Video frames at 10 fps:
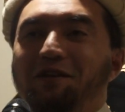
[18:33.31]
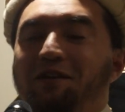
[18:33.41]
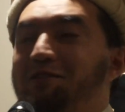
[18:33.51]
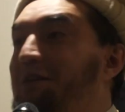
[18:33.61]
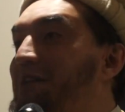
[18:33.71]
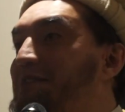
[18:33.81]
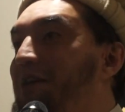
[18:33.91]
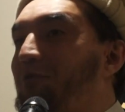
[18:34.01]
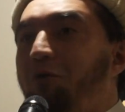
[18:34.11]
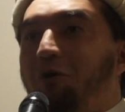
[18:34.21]
He's gonna
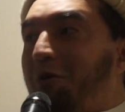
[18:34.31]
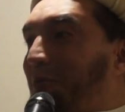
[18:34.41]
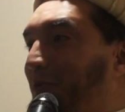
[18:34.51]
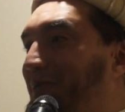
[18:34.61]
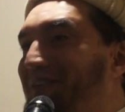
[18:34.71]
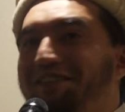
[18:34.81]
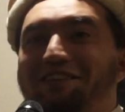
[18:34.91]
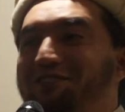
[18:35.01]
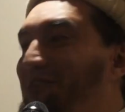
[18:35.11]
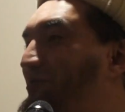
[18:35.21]
say, woohoo,
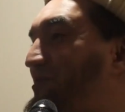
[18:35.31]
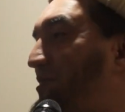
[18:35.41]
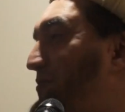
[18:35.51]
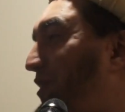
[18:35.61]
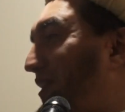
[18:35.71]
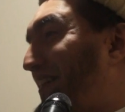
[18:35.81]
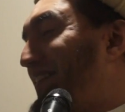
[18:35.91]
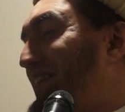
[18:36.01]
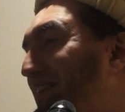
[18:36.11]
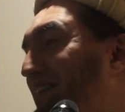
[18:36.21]
let's go do some more,
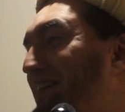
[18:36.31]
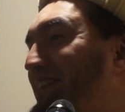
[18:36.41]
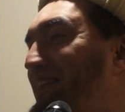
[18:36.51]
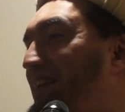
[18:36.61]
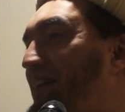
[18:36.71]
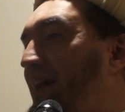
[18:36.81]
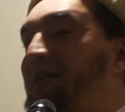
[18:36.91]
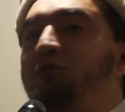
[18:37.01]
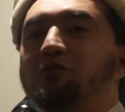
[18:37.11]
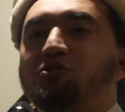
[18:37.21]
right?
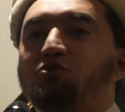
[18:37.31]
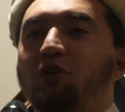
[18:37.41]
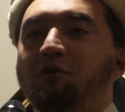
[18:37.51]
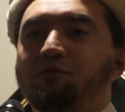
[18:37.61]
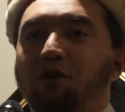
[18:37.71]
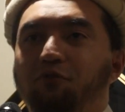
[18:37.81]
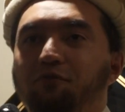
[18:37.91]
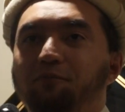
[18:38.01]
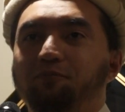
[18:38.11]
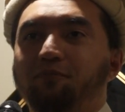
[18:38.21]
And he'll destroy himself.